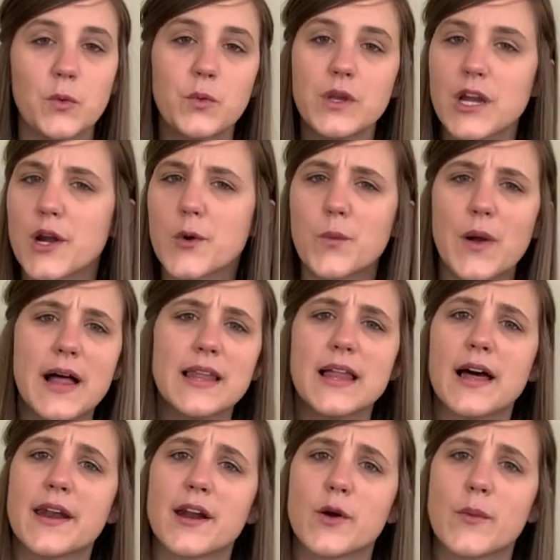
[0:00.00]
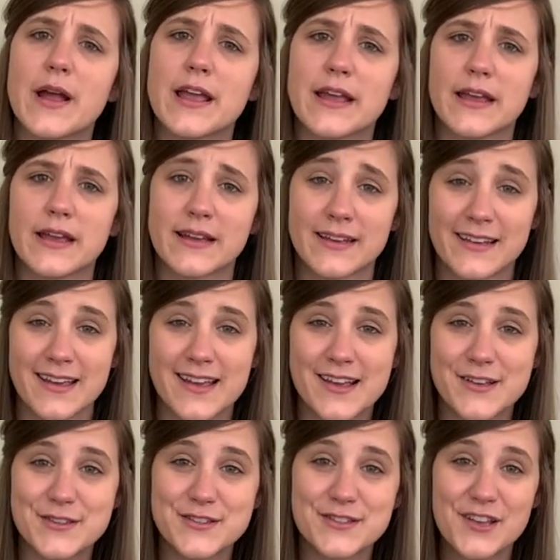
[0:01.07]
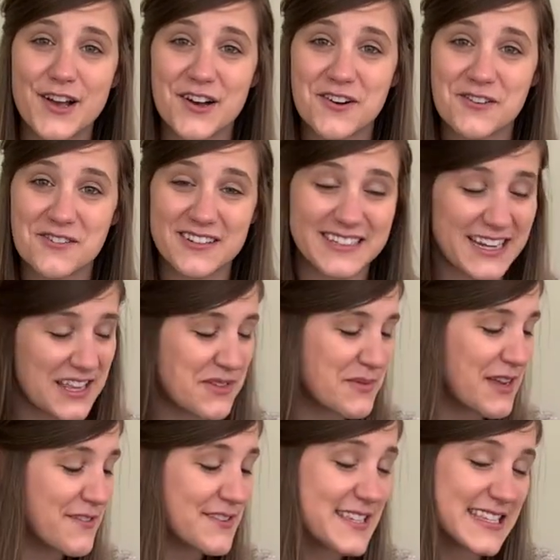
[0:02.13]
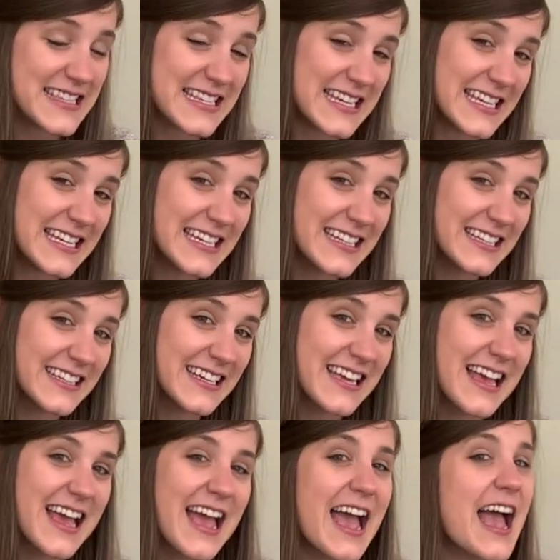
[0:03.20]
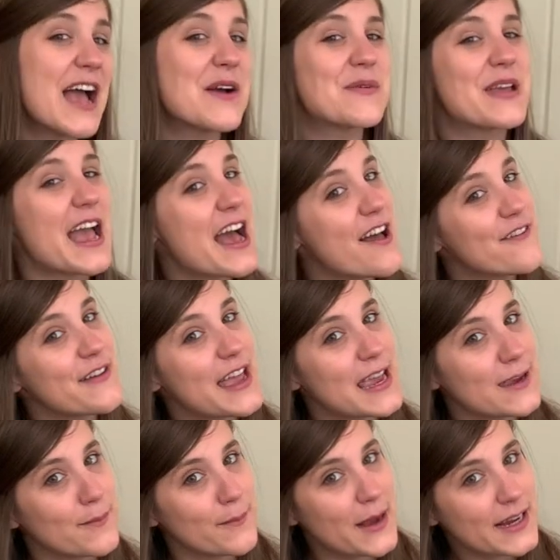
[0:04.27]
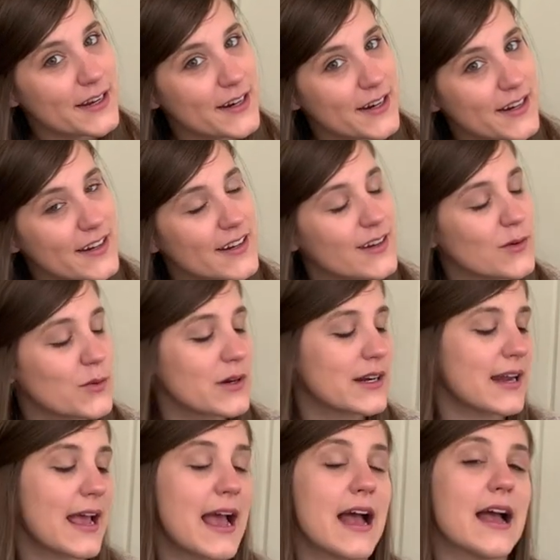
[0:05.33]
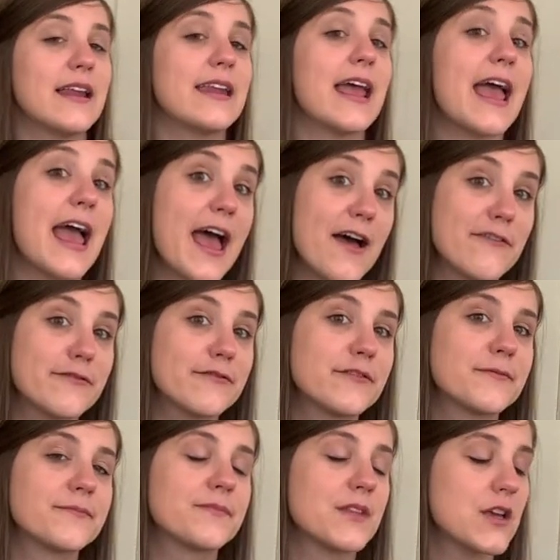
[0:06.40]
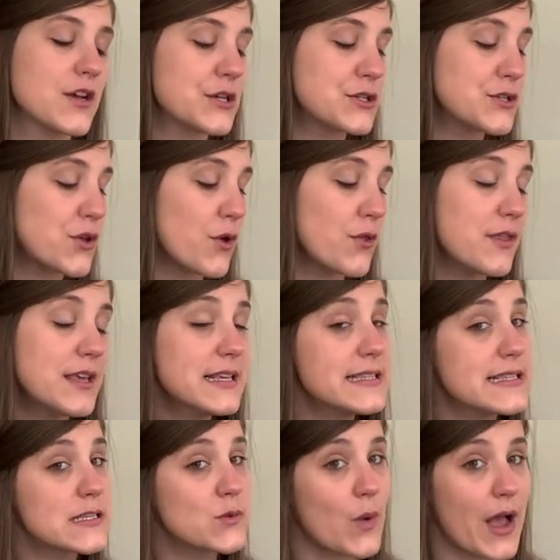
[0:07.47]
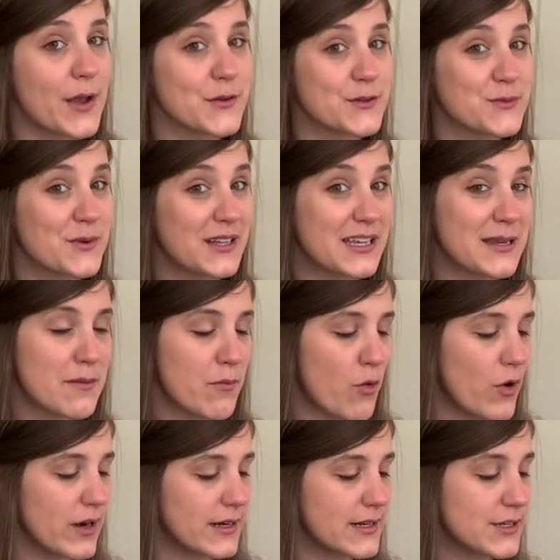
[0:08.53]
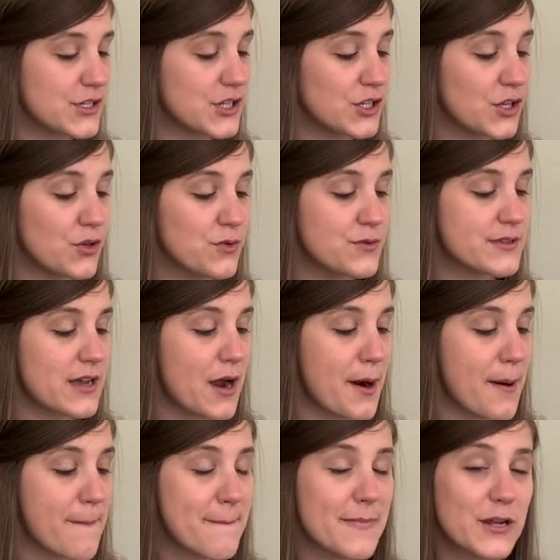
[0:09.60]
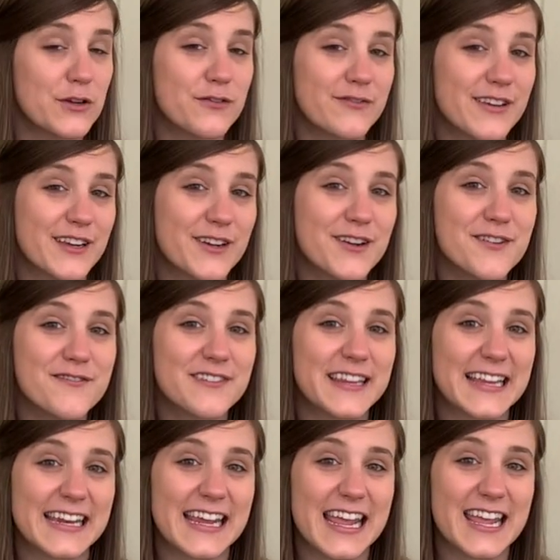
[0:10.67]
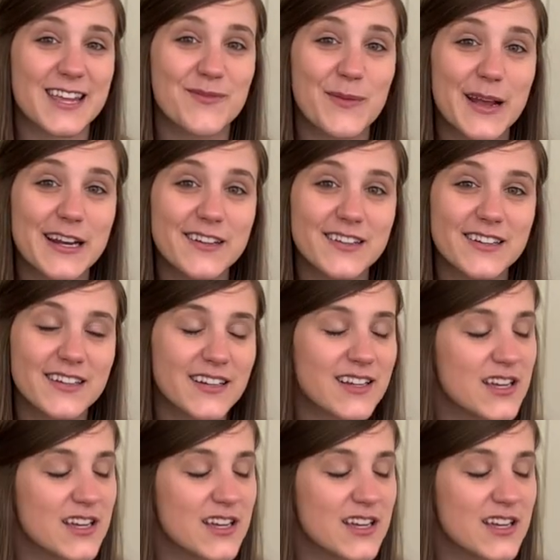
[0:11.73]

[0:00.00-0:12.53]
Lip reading: We are well on our way. So now that we have C and we have A minor, we're gonna add F. So this is why it was really important to use our middle finger for that A minor.